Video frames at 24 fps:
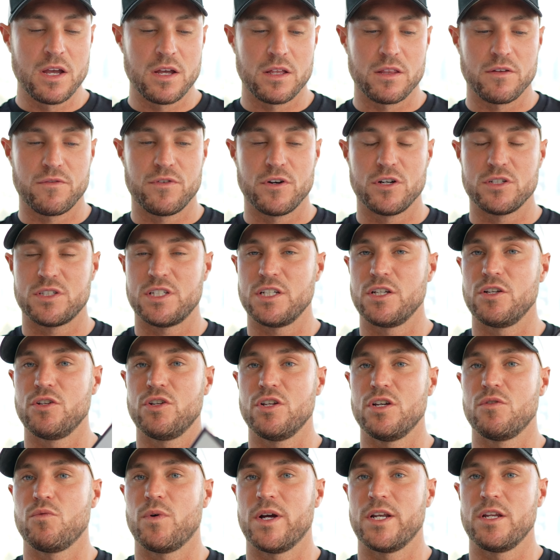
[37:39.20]
the first thing you
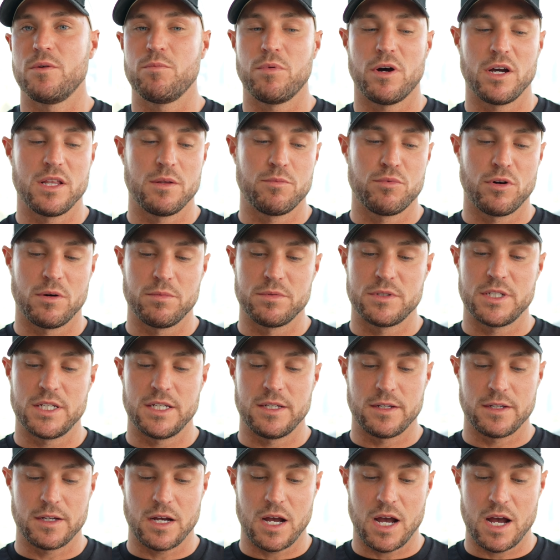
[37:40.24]
do when you buy the property,
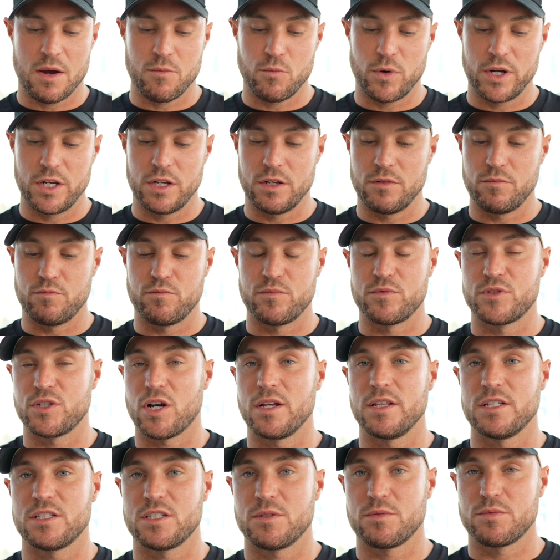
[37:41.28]
when you
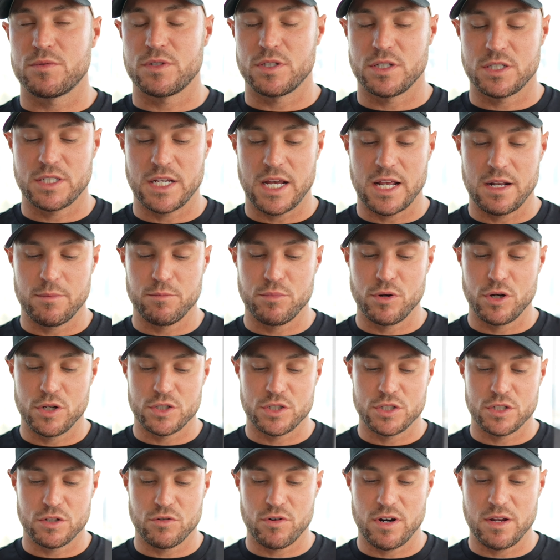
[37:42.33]
sign the sale and
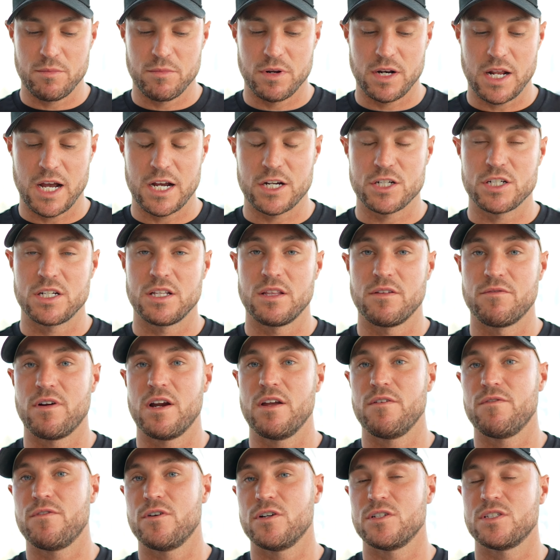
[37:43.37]
purchase agreement, actually the very
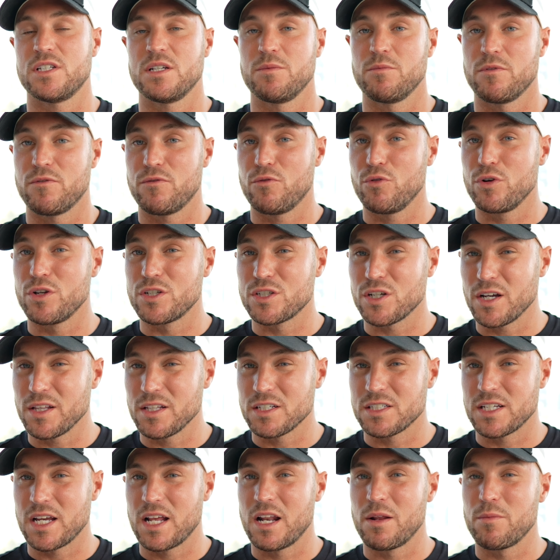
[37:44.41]
first thing before you sign the
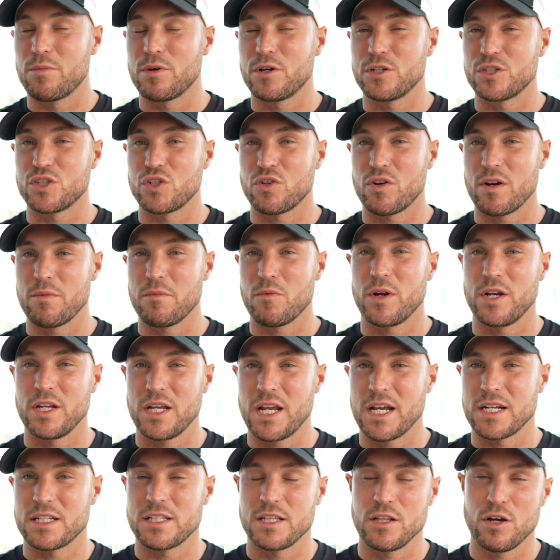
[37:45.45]
sale and purchase agreement, when you
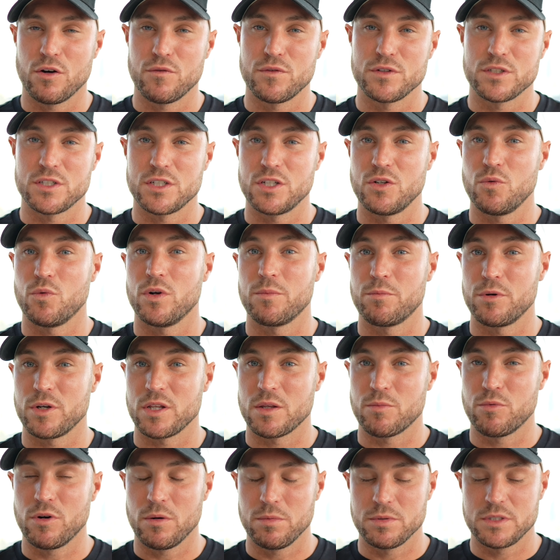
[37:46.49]
get to the office and you want to book the
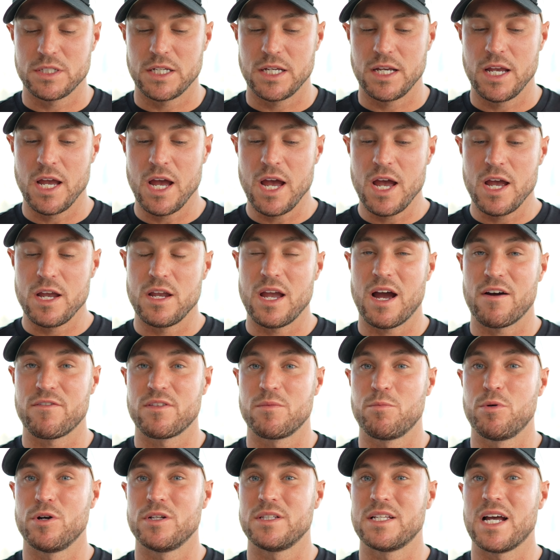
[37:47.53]
property, you have to
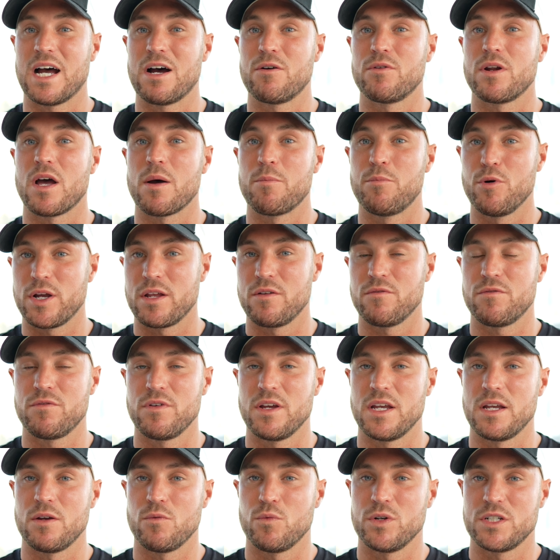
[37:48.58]
put down a booking
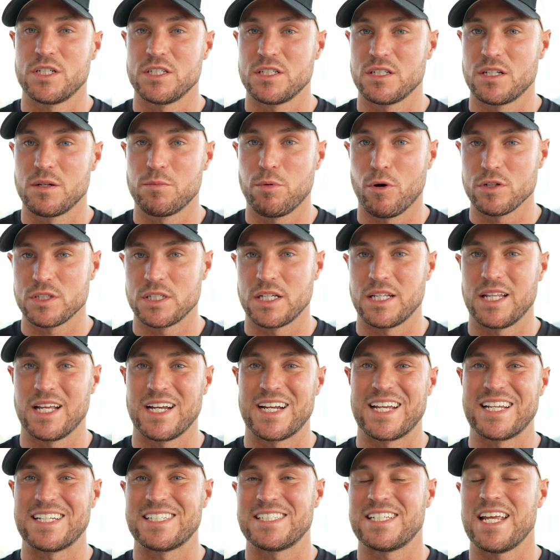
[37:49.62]
fee, which is a deposit that
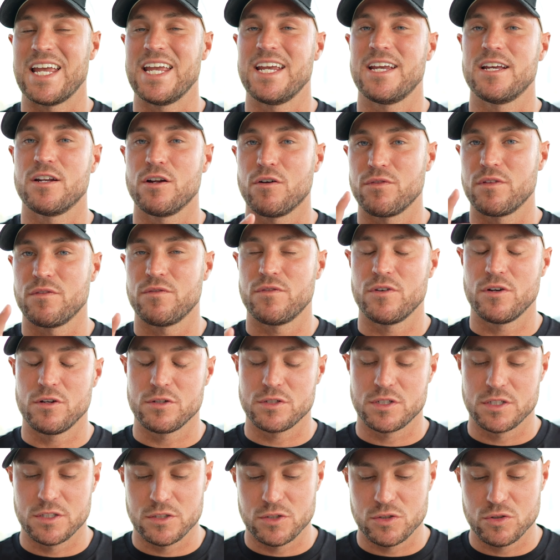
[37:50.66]
gets taken off the
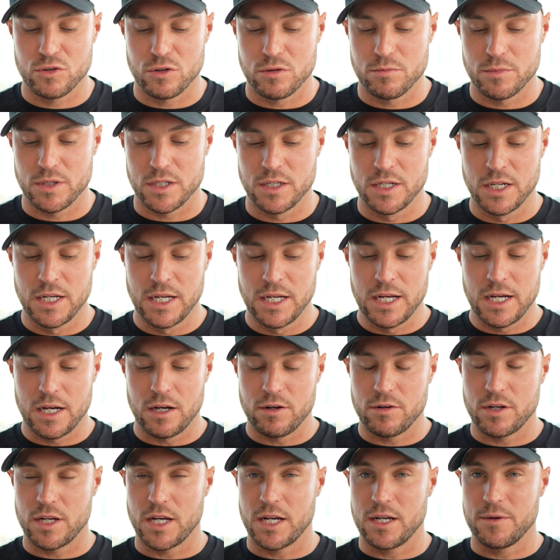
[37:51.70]
first installment.
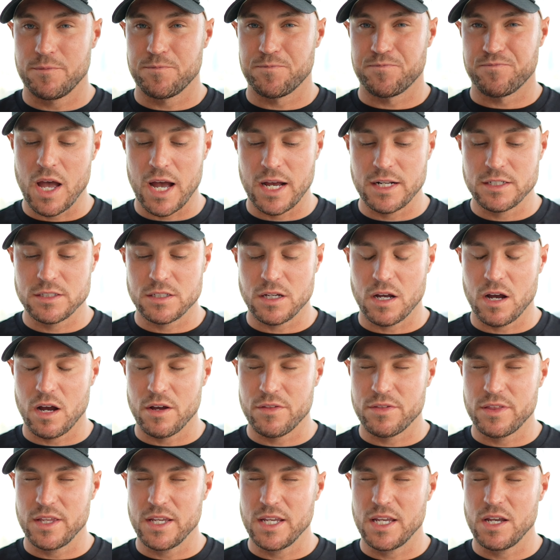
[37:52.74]
Okay, and I
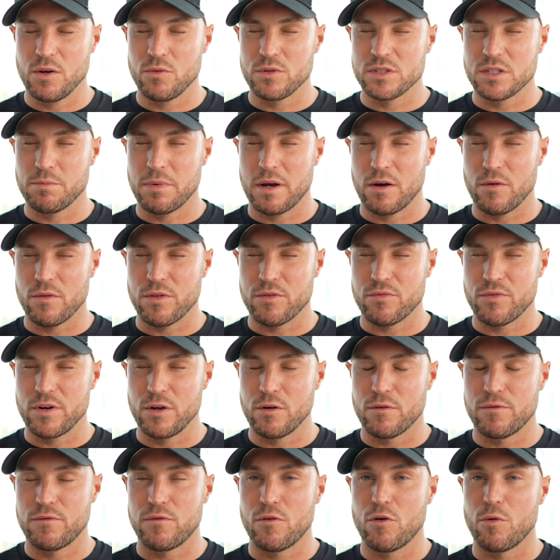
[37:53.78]
think it was about 3 or
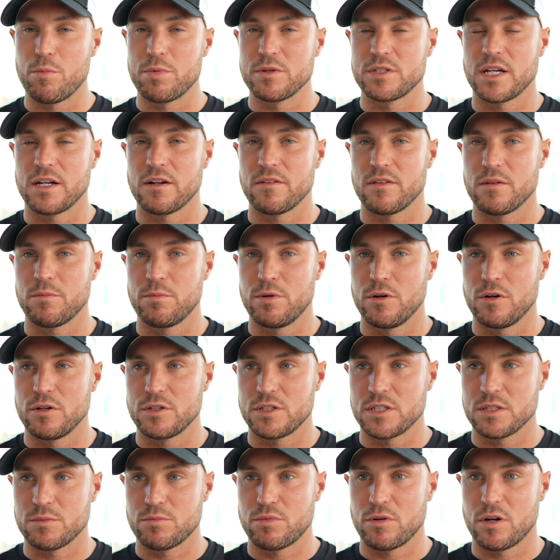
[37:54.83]
4% of the
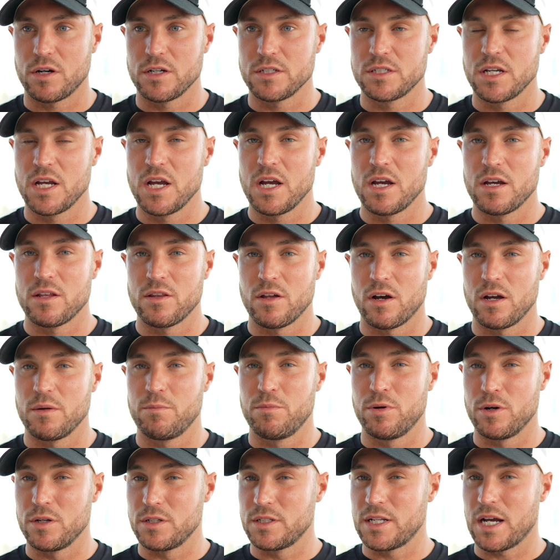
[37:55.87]
purchase price that I
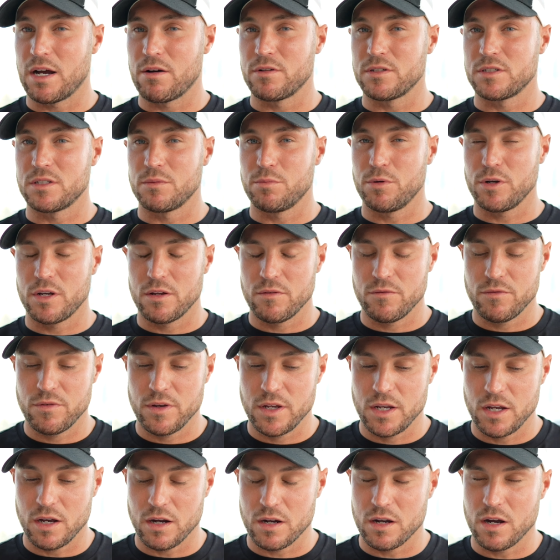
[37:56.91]
put down as the booking
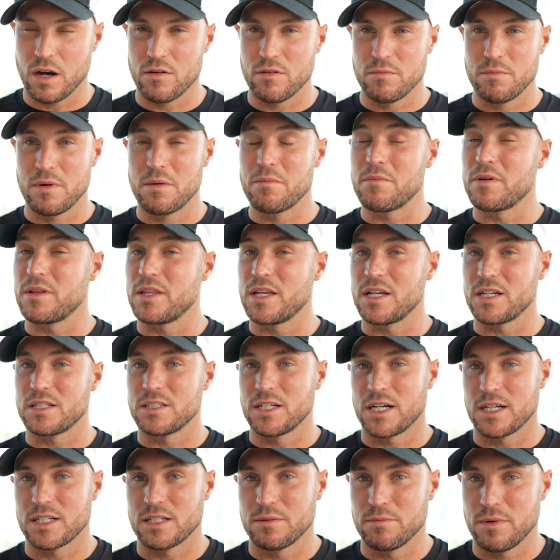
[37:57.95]
fee. I can't remember the
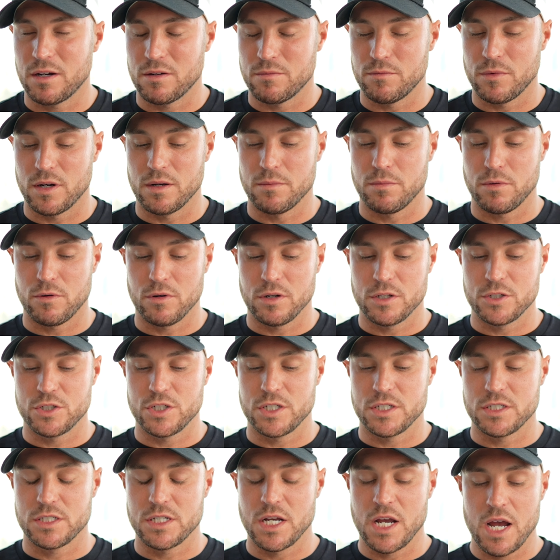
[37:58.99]
exact amount, my
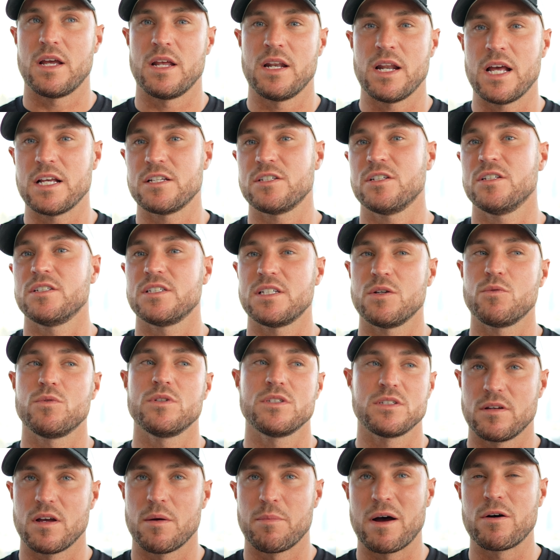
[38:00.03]
apologies. In essence, it was
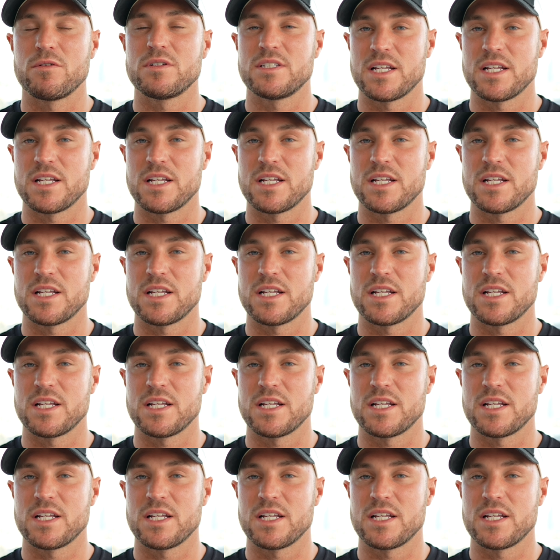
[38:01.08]
about